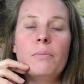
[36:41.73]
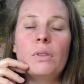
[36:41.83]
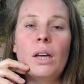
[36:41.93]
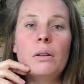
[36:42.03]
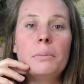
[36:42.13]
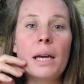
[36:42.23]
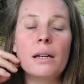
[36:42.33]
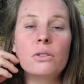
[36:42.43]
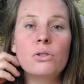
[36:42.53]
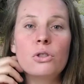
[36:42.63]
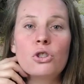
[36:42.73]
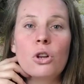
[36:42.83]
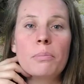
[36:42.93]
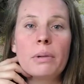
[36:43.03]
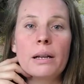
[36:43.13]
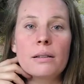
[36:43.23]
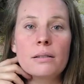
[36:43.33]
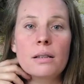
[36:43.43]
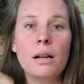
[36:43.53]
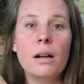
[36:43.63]
They will be added to the shop
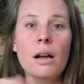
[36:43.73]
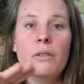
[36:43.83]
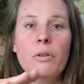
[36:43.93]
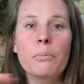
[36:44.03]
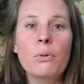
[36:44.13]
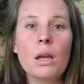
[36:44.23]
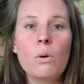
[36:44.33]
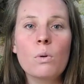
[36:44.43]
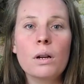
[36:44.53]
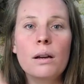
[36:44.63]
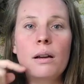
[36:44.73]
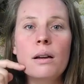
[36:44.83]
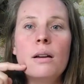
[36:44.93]
as a kind of a pre-order,